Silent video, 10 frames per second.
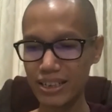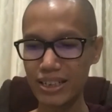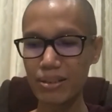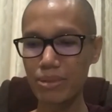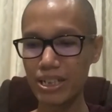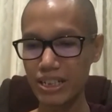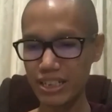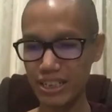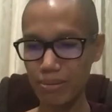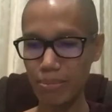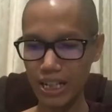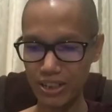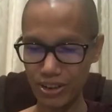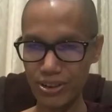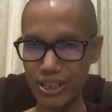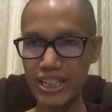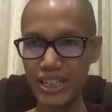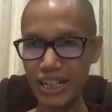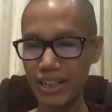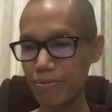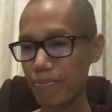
It means mind here